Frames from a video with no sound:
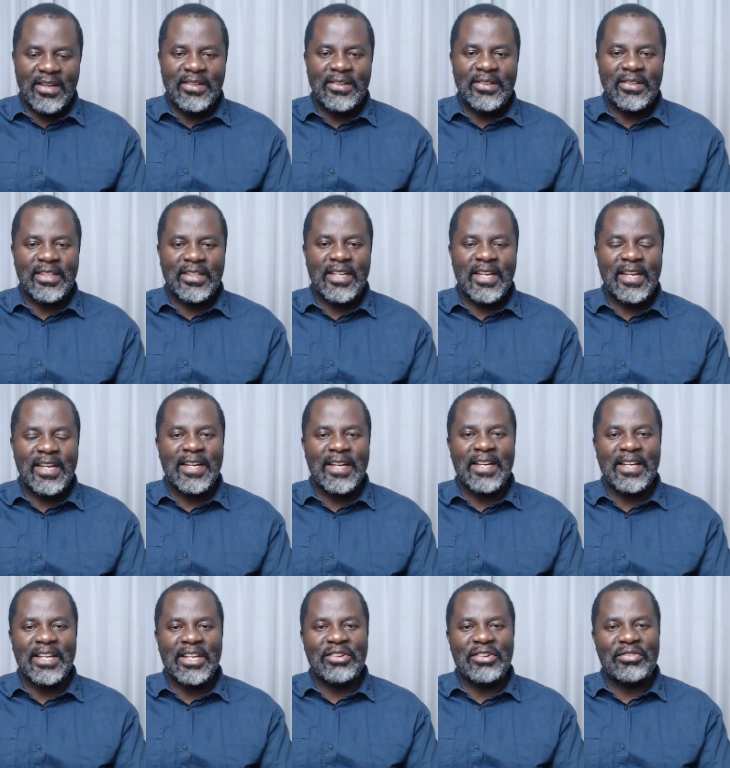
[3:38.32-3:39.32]
Okay,
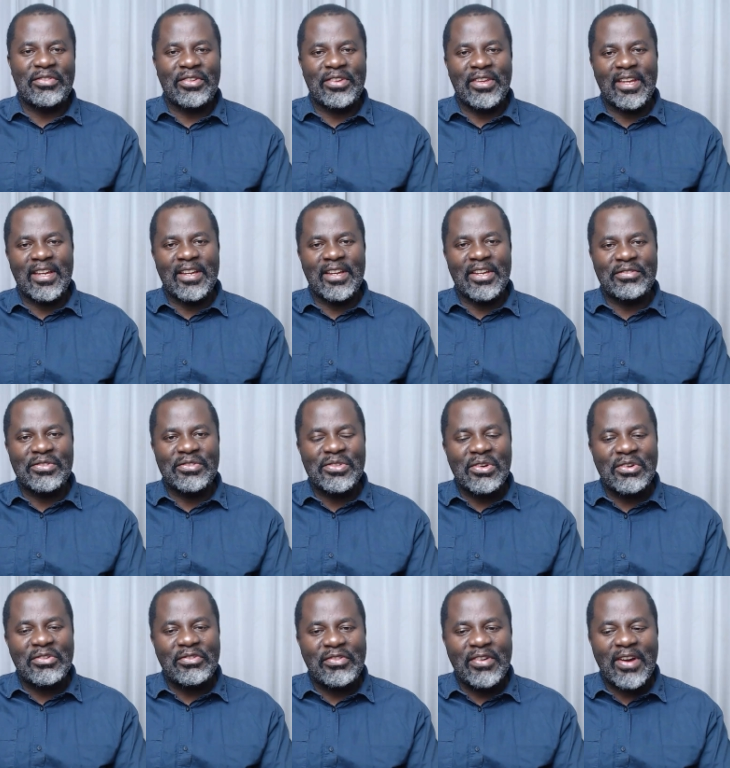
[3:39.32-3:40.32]
if
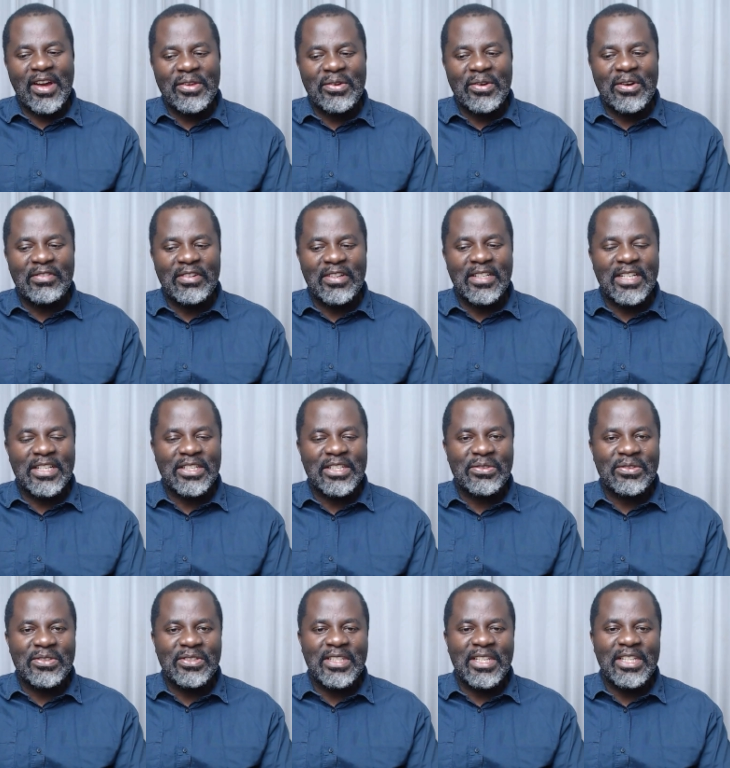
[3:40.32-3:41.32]
so far you have
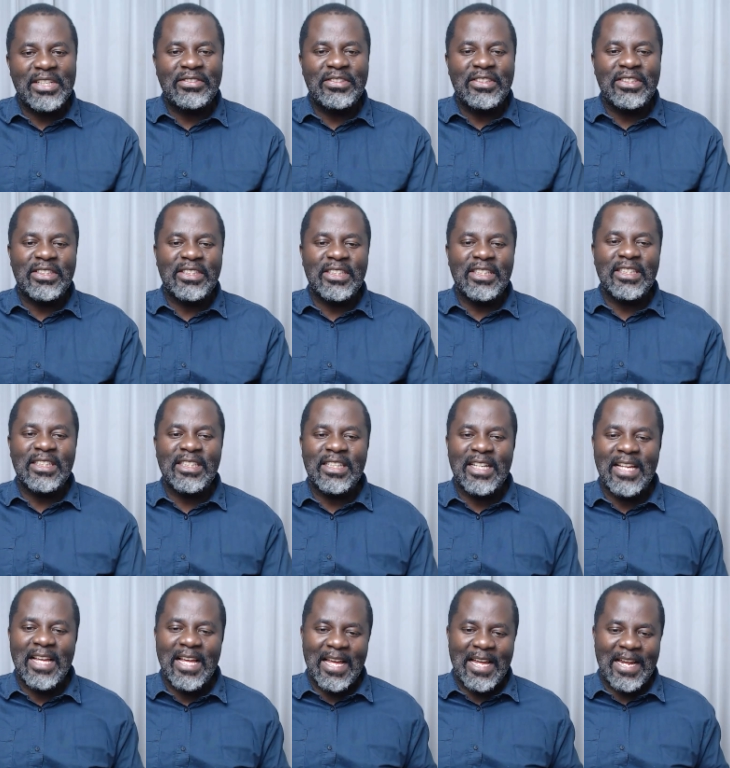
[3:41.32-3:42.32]
understood
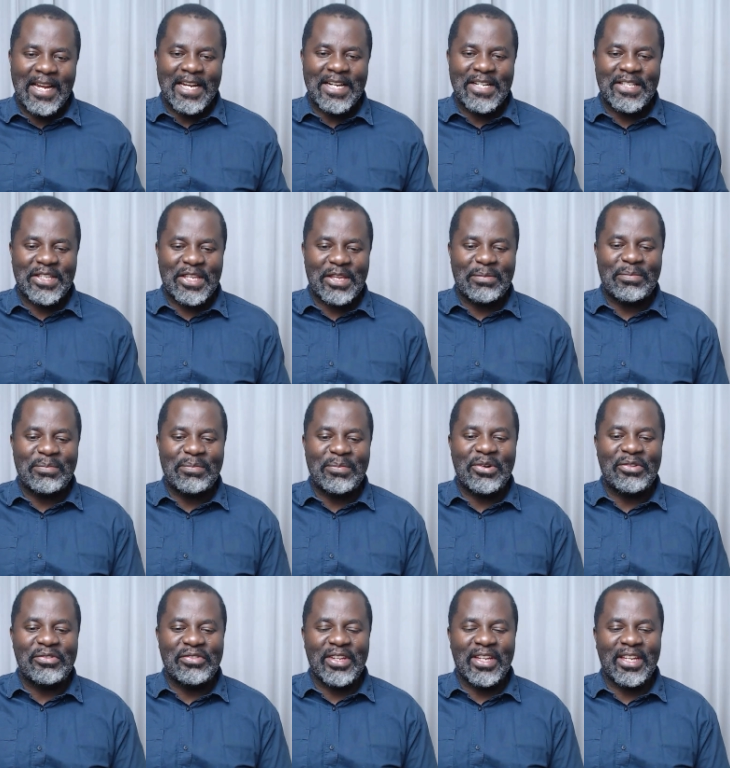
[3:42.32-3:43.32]
everything, let's keep
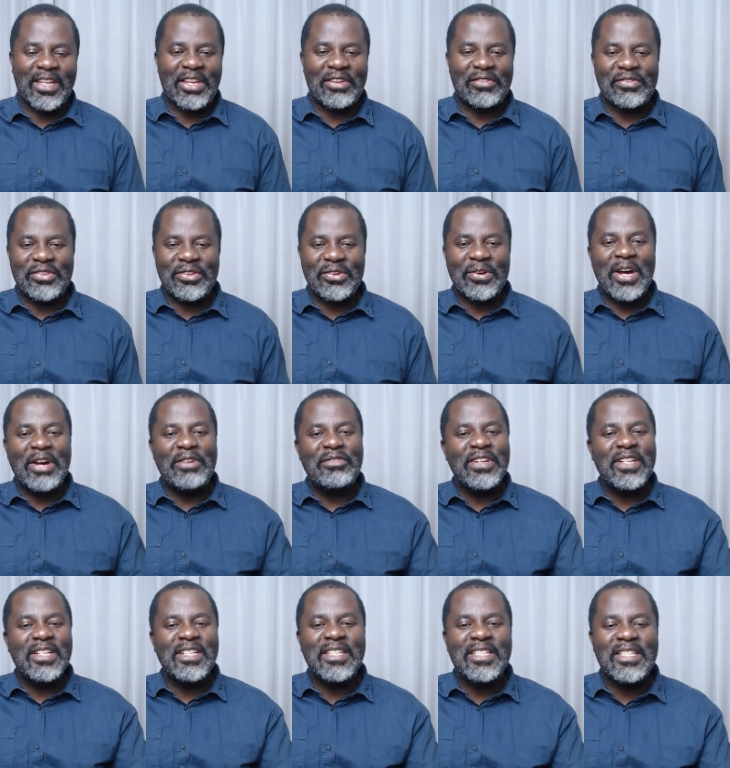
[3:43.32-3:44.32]
moving. If you
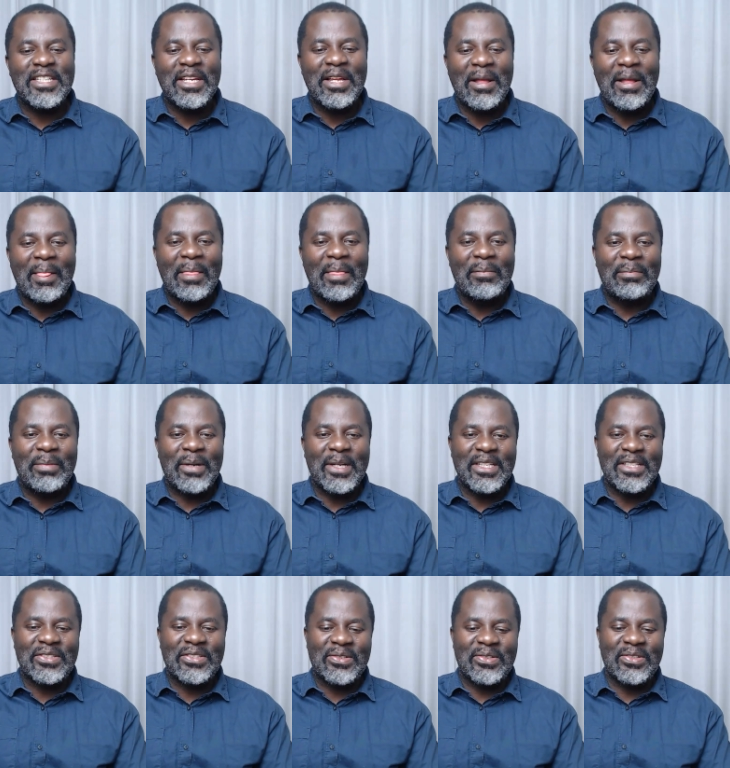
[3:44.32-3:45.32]
haven't,
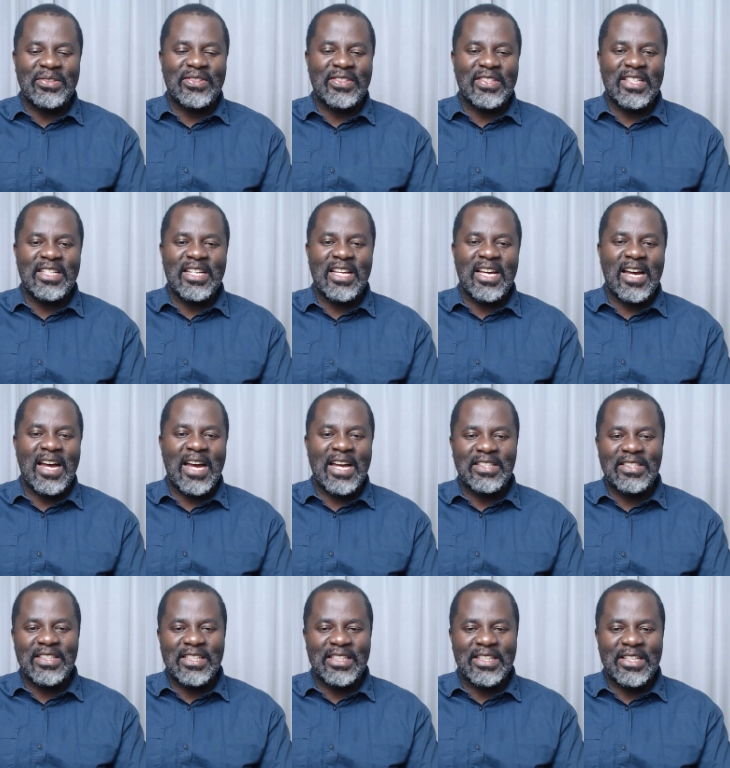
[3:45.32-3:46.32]
please consider
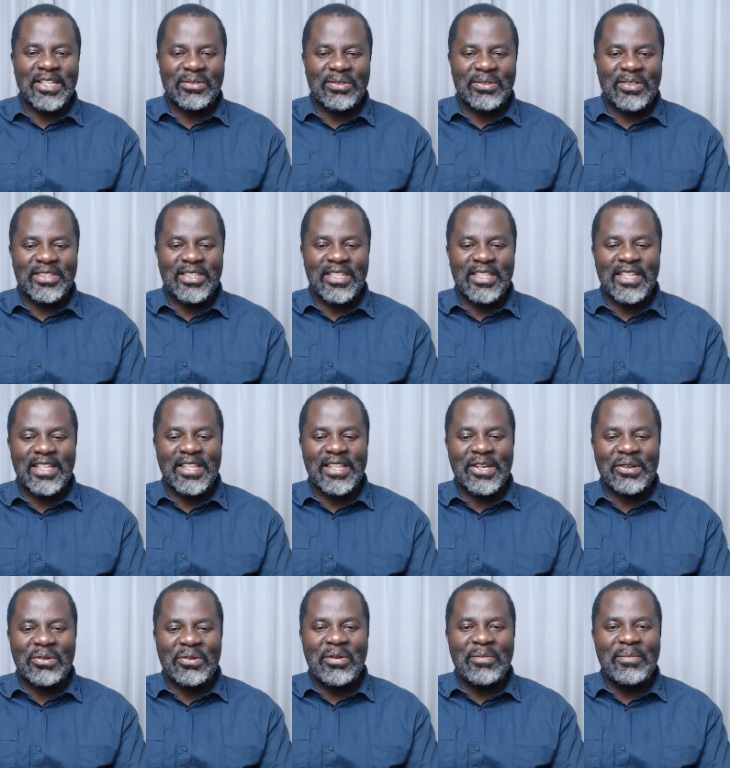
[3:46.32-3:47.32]
asking a question in
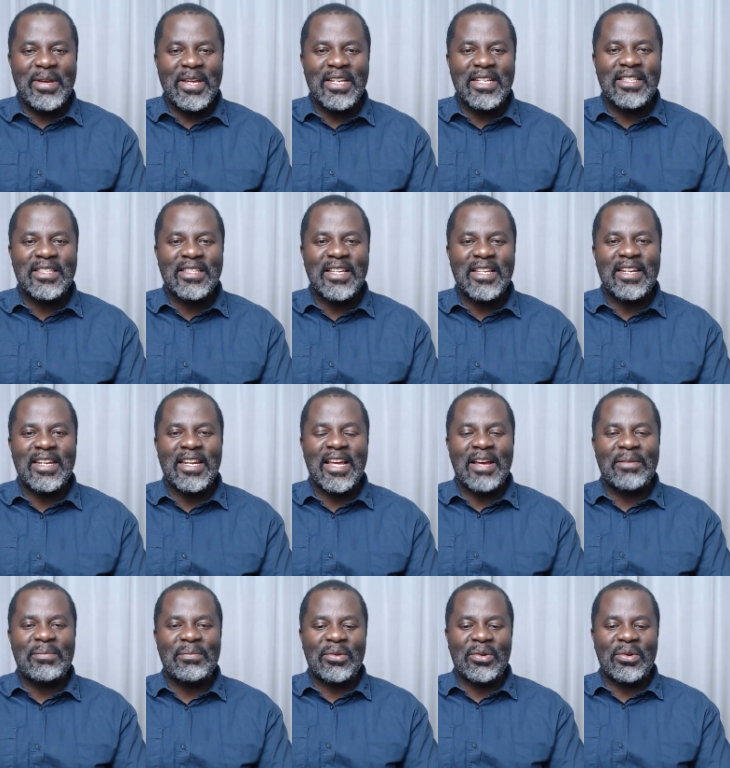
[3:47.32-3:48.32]
the comments and
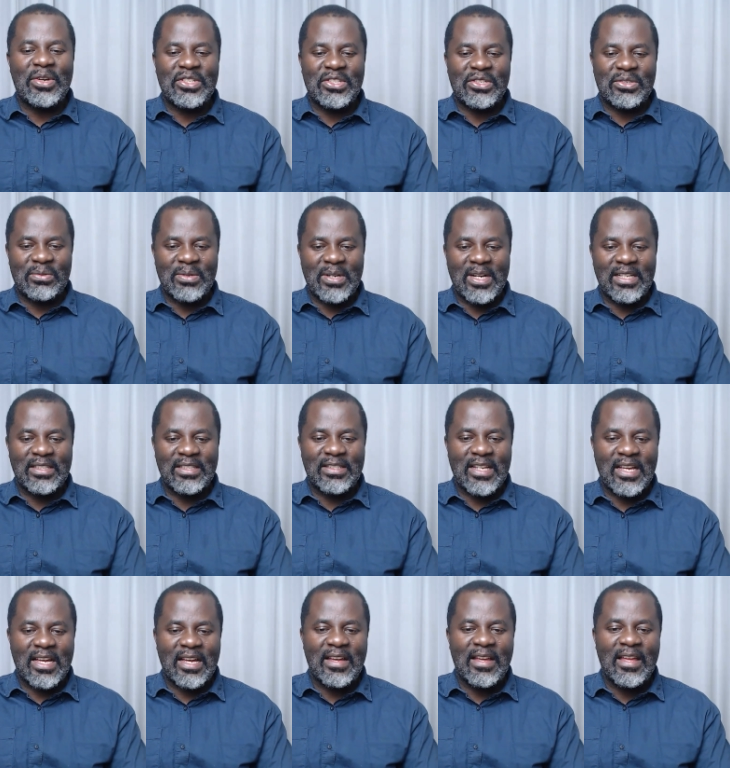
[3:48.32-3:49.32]
I'm going to
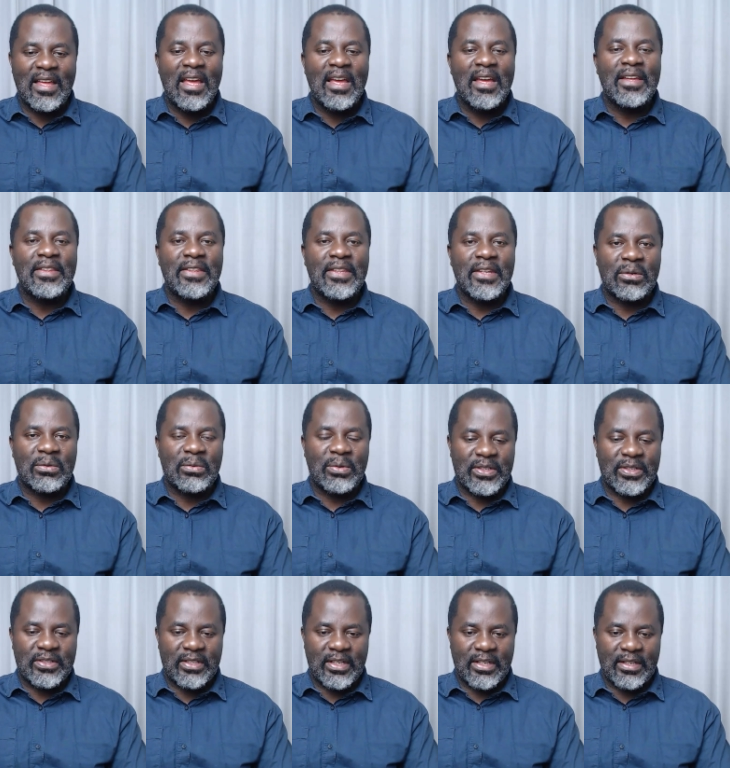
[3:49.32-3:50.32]
answer the
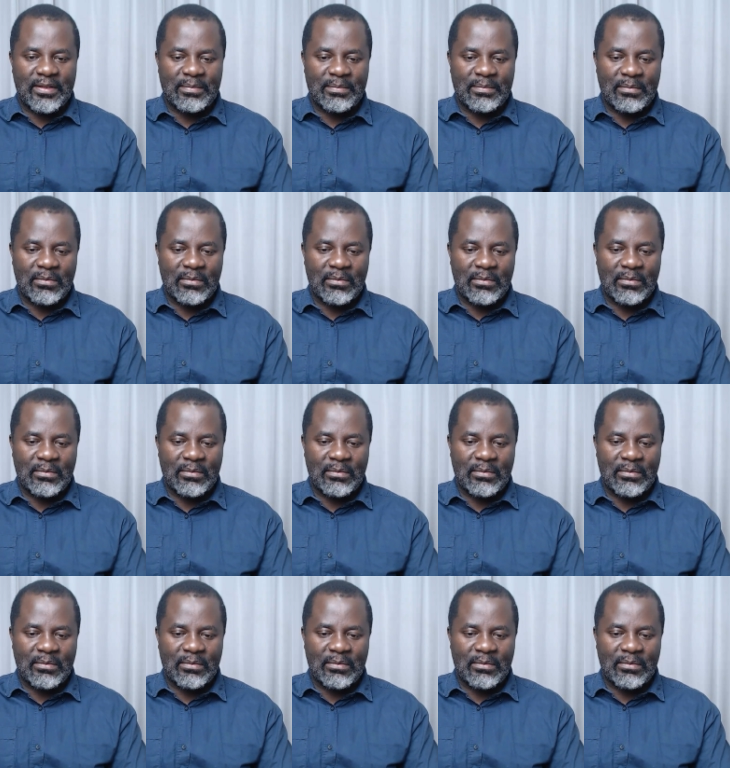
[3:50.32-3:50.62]
question.